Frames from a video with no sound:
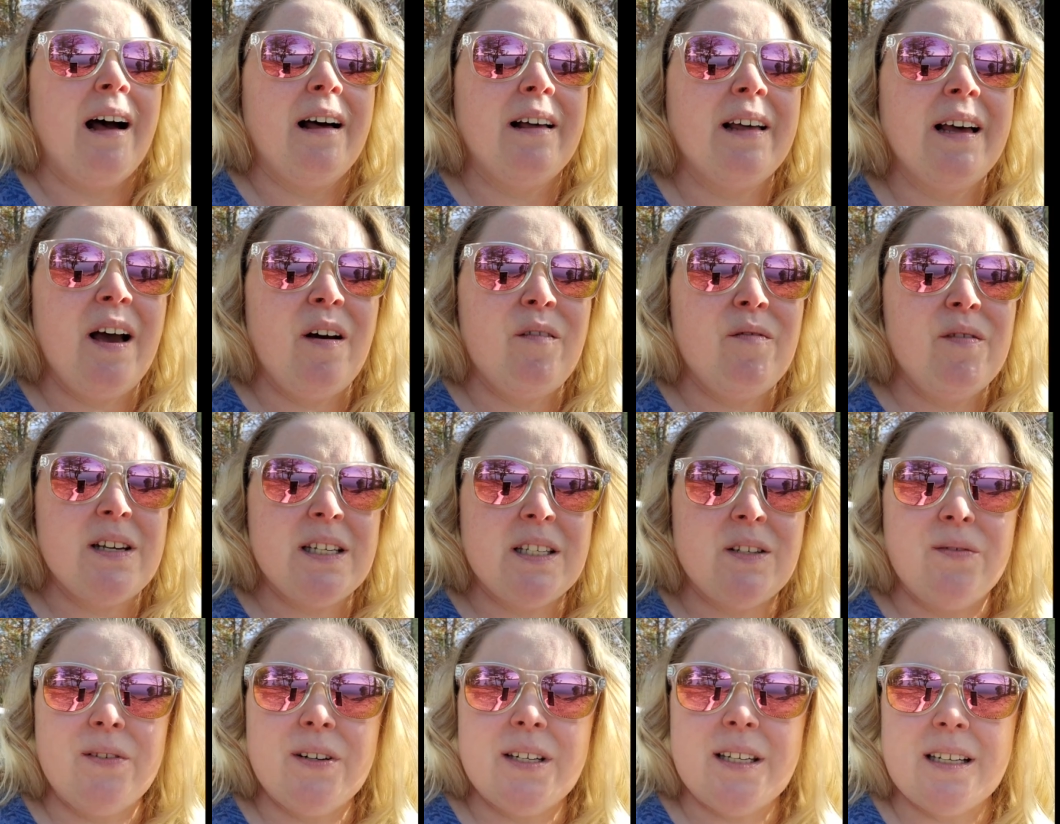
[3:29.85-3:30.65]
I'll have
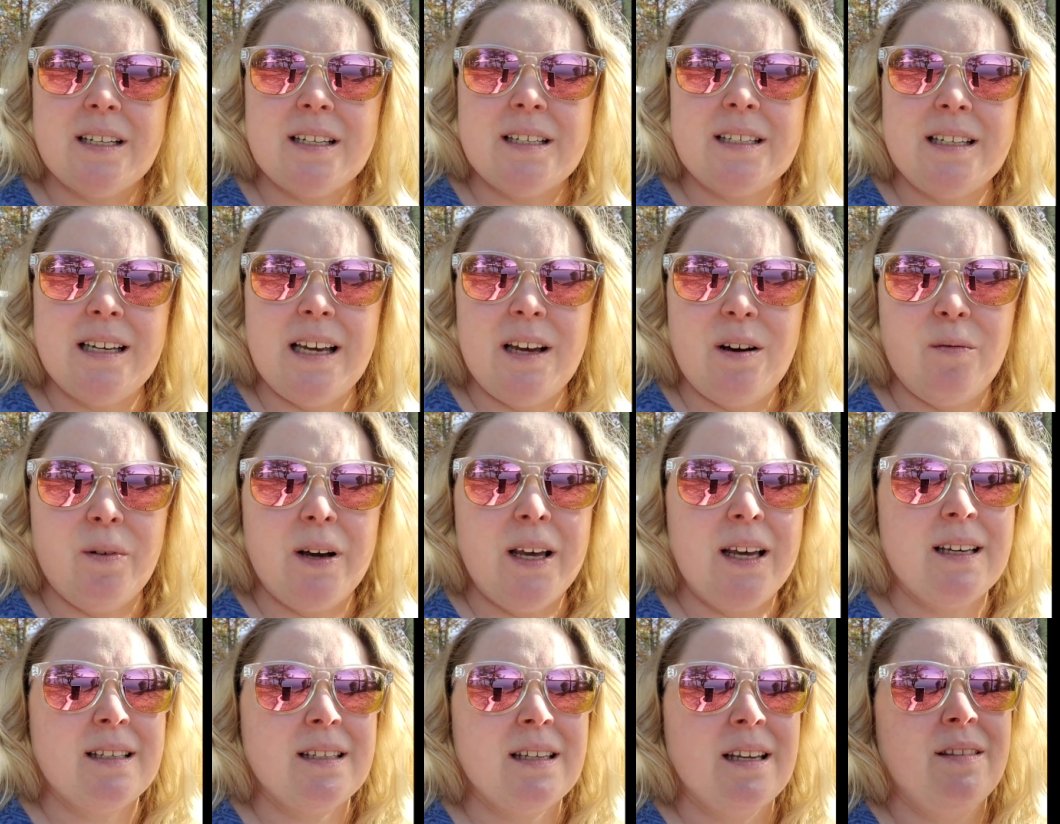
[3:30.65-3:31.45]
this for six to eight
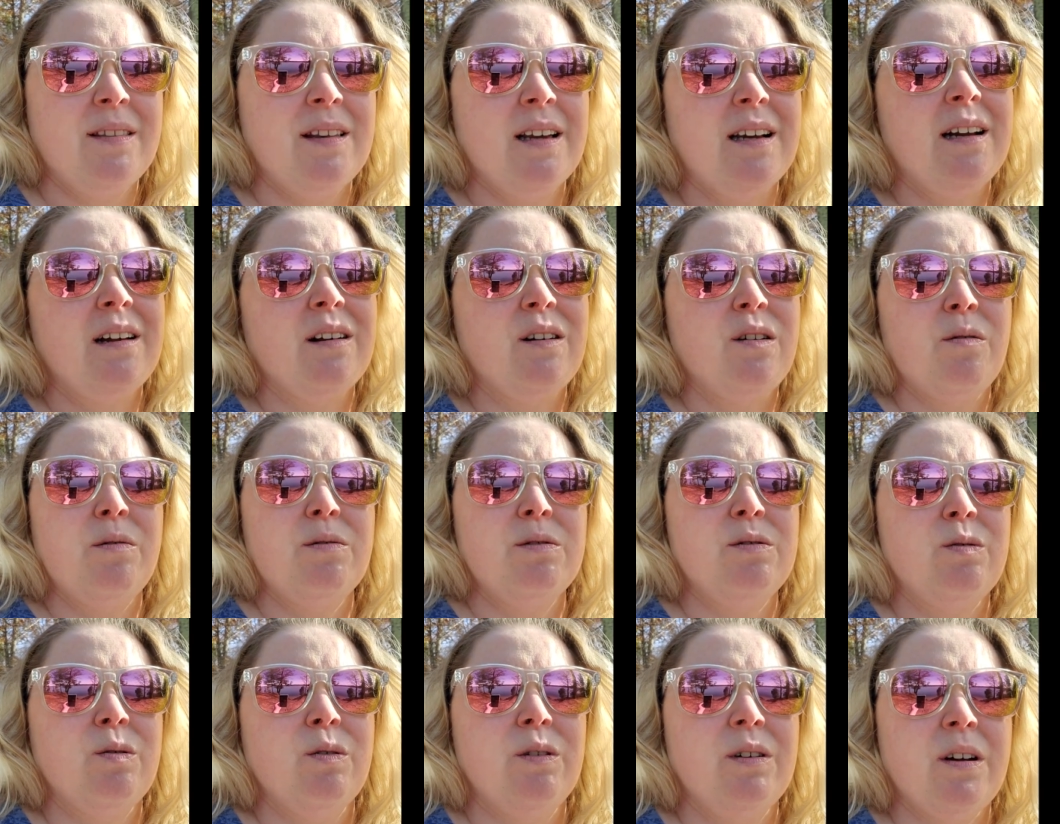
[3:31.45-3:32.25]
weeks and then I'll go
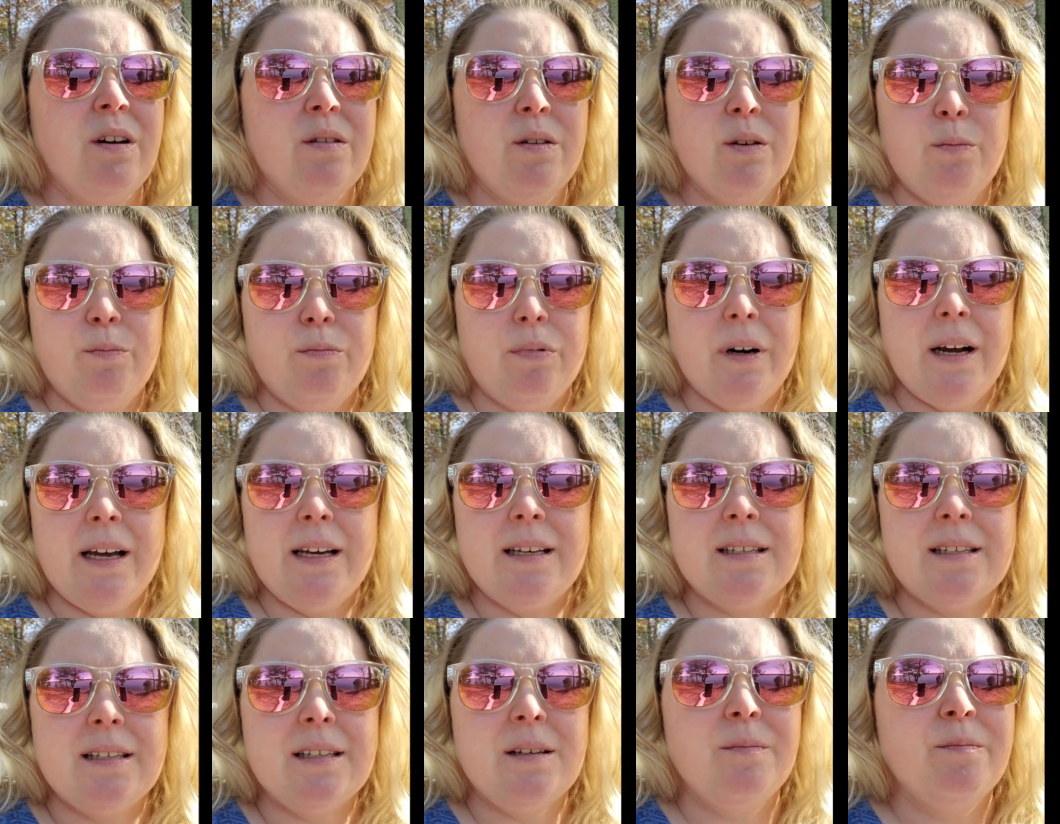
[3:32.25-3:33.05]
into another
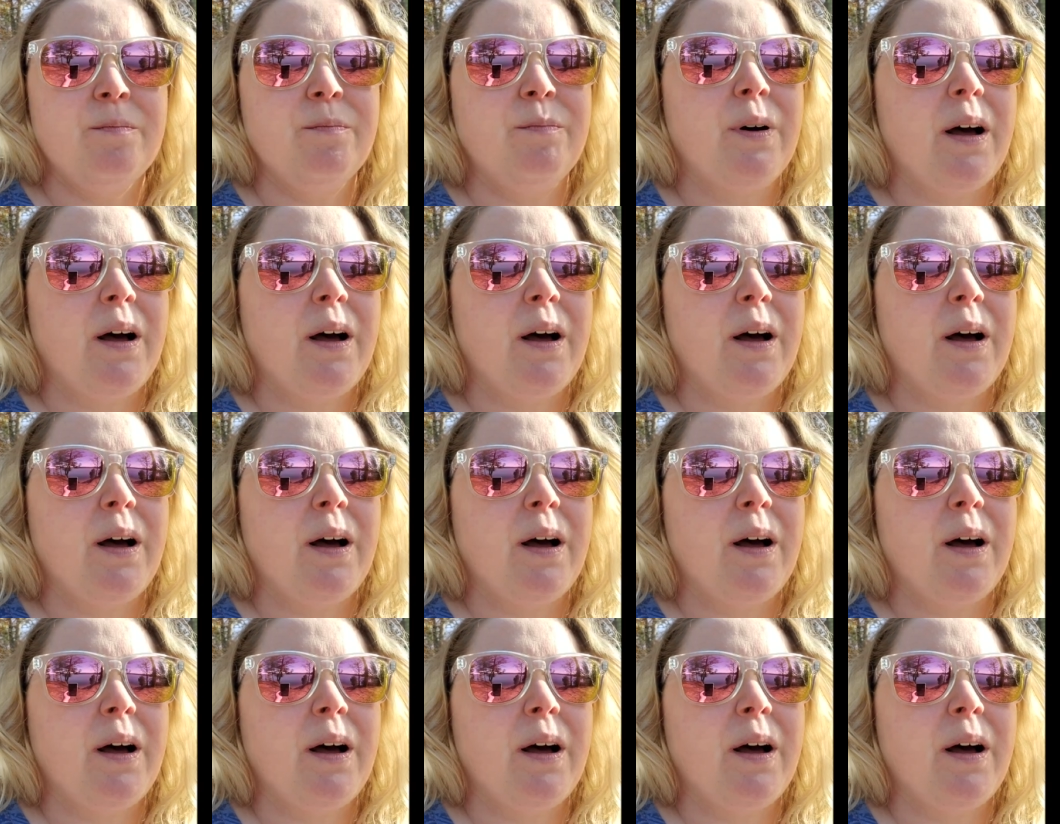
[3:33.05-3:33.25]
brace.